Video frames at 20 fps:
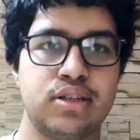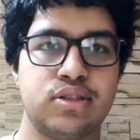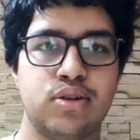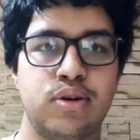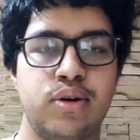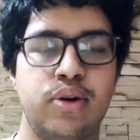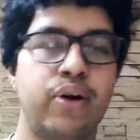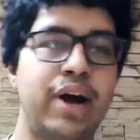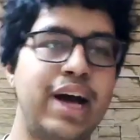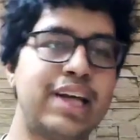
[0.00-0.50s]

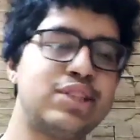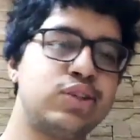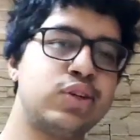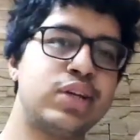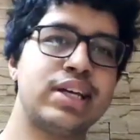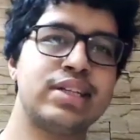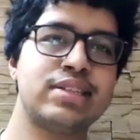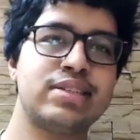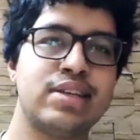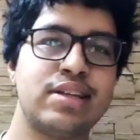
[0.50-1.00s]
So as you
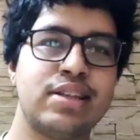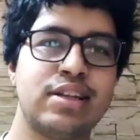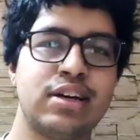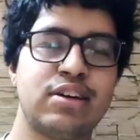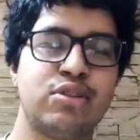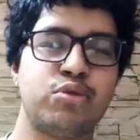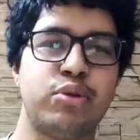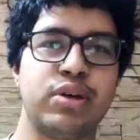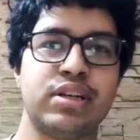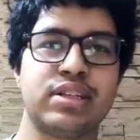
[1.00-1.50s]
can see, the
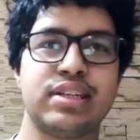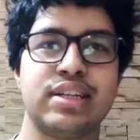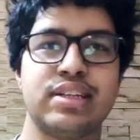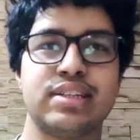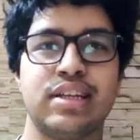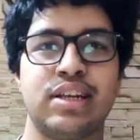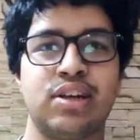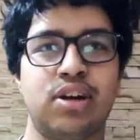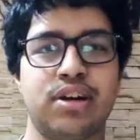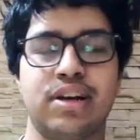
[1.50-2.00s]

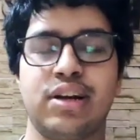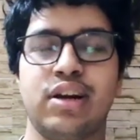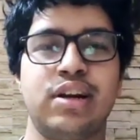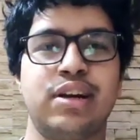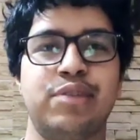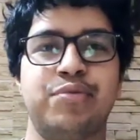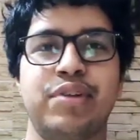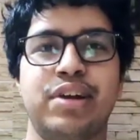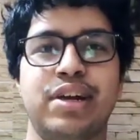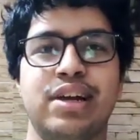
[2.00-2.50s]
questions are not at all
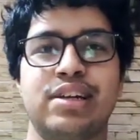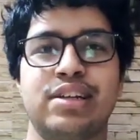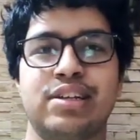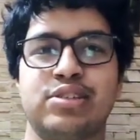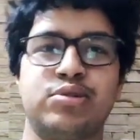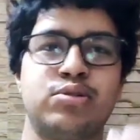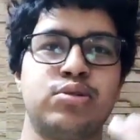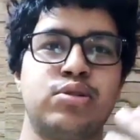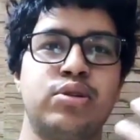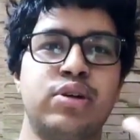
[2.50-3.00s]
difficult.
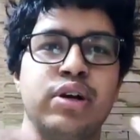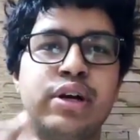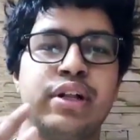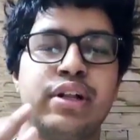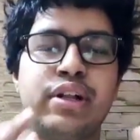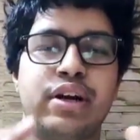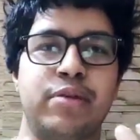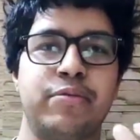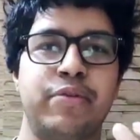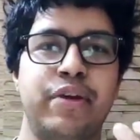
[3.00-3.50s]
So
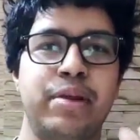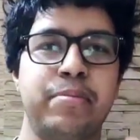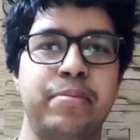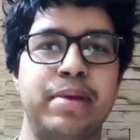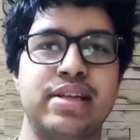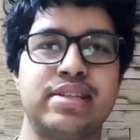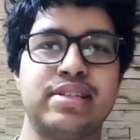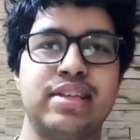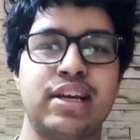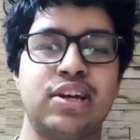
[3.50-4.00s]
a very
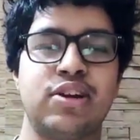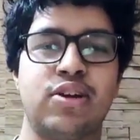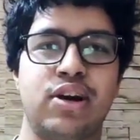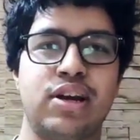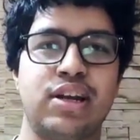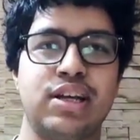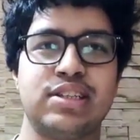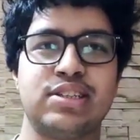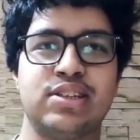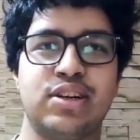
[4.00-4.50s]
basic
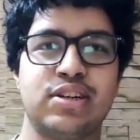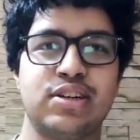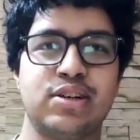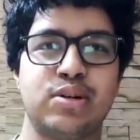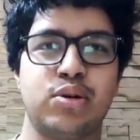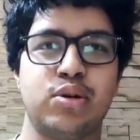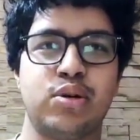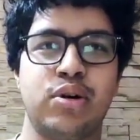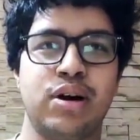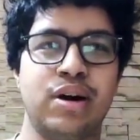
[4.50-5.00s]
knowledge on
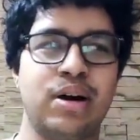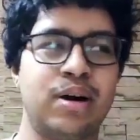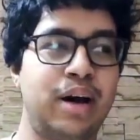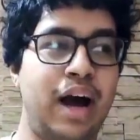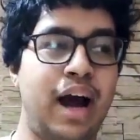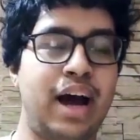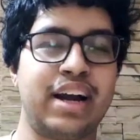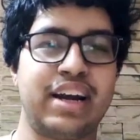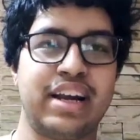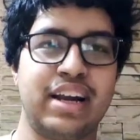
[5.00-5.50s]

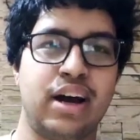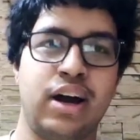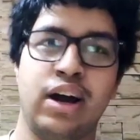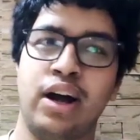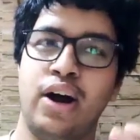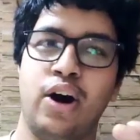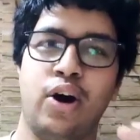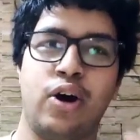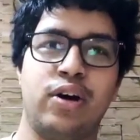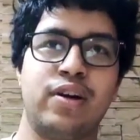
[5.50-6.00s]

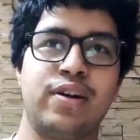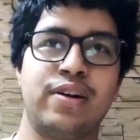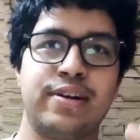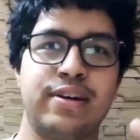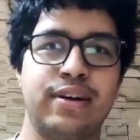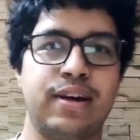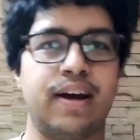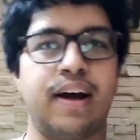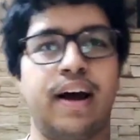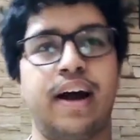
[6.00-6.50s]

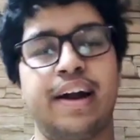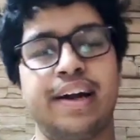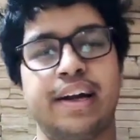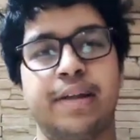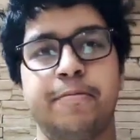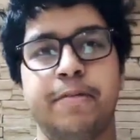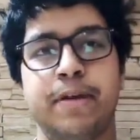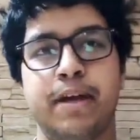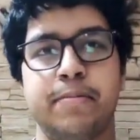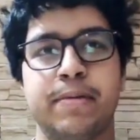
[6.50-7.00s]

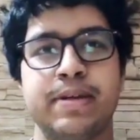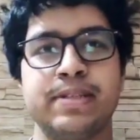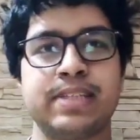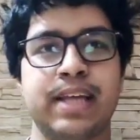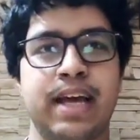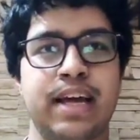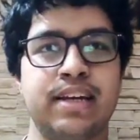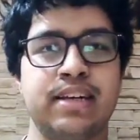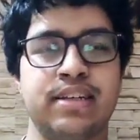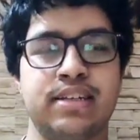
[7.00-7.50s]
RDBMS
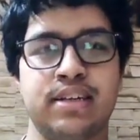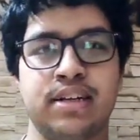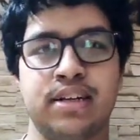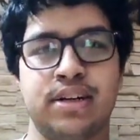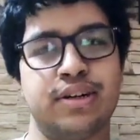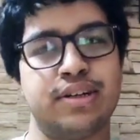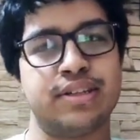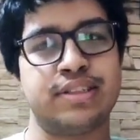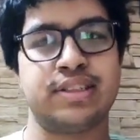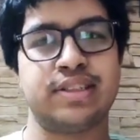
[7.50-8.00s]
and
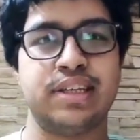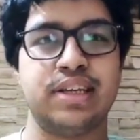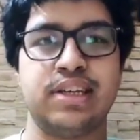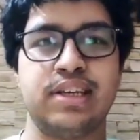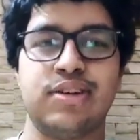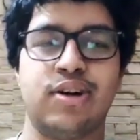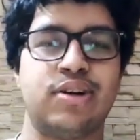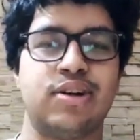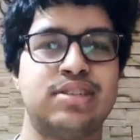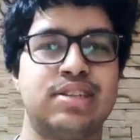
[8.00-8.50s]

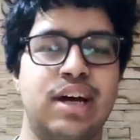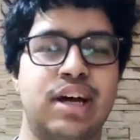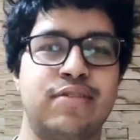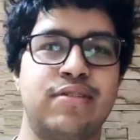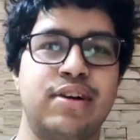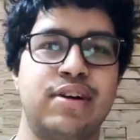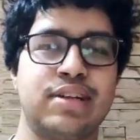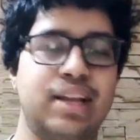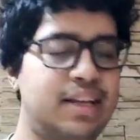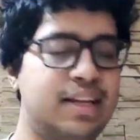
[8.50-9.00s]
C or
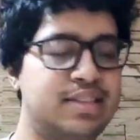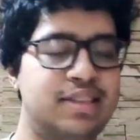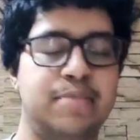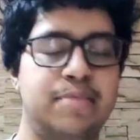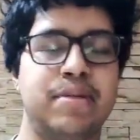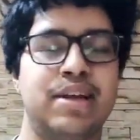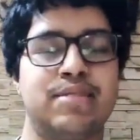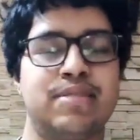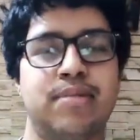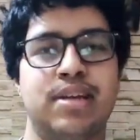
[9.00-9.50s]
Java, like C++
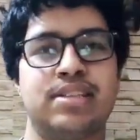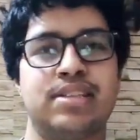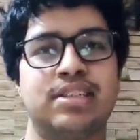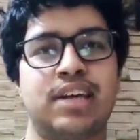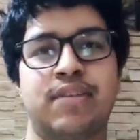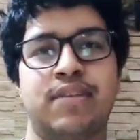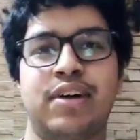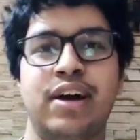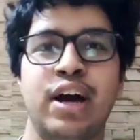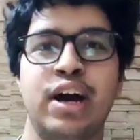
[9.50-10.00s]

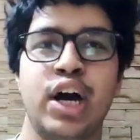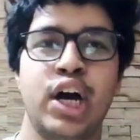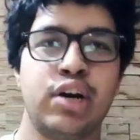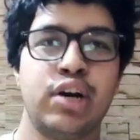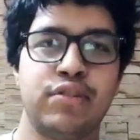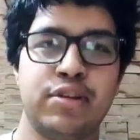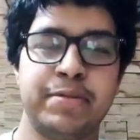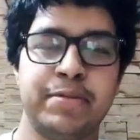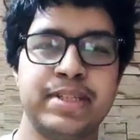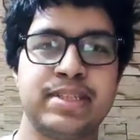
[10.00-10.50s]
Java,
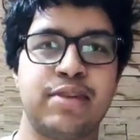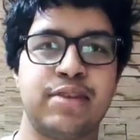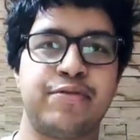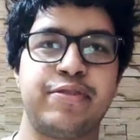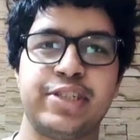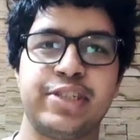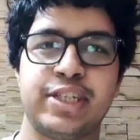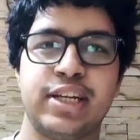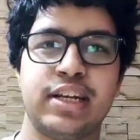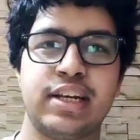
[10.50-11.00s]
would be
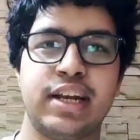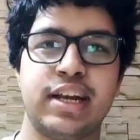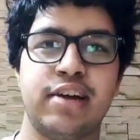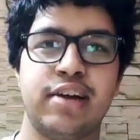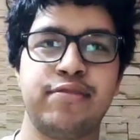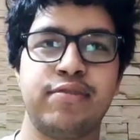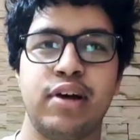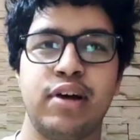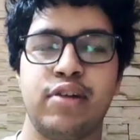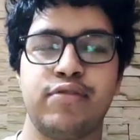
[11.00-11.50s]
sufficient
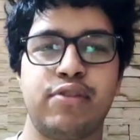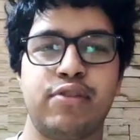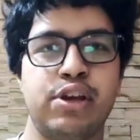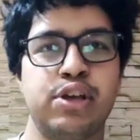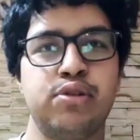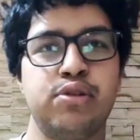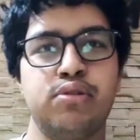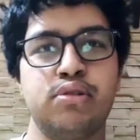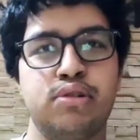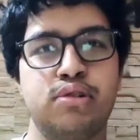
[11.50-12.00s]
enough for
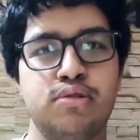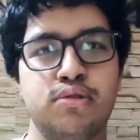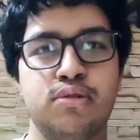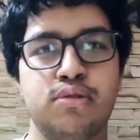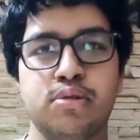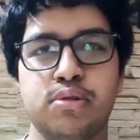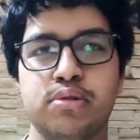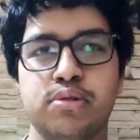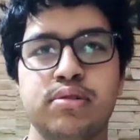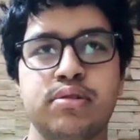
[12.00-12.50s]
you
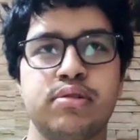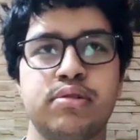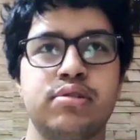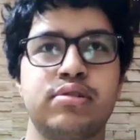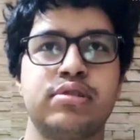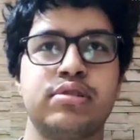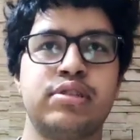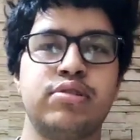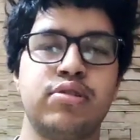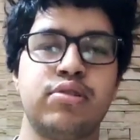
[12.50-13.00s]

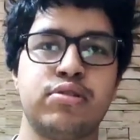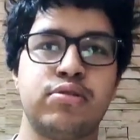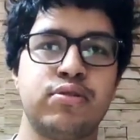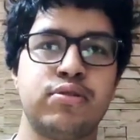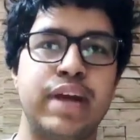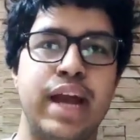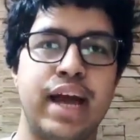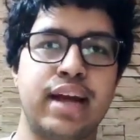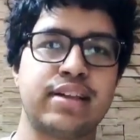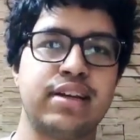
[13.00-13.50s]
to to
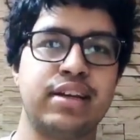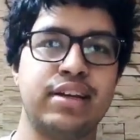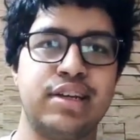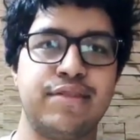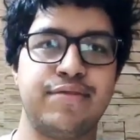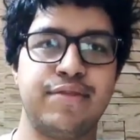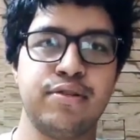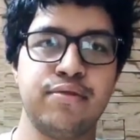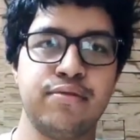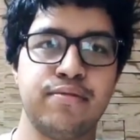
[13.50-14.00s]
crack the
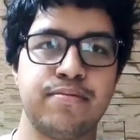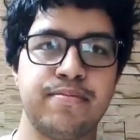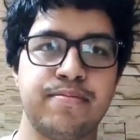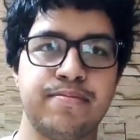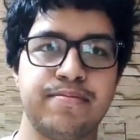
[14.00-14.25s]
interview.